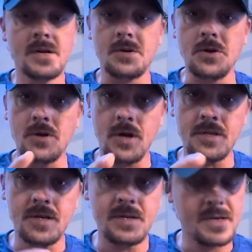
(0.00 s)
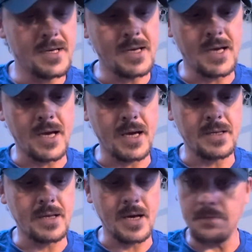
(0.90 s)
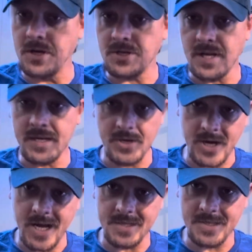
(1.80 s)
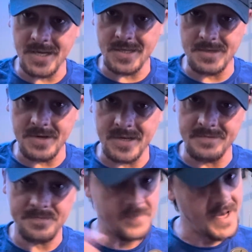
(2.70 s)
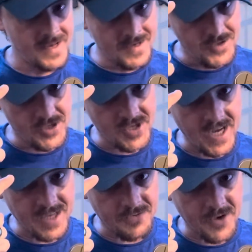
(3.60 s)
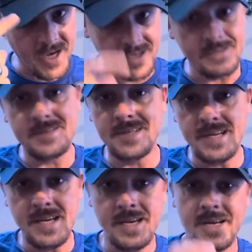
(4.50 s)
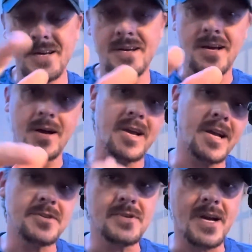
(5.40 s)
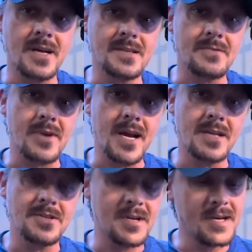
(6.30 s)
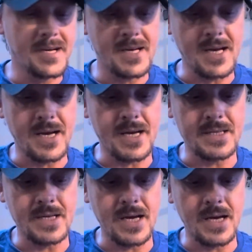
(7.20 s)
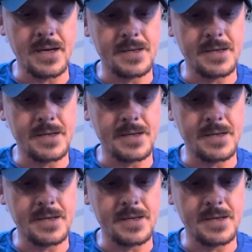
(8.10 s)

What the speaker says: good on you, and much like your hat says, man, stay in the fight. I'll catch you guys at the range, and I'm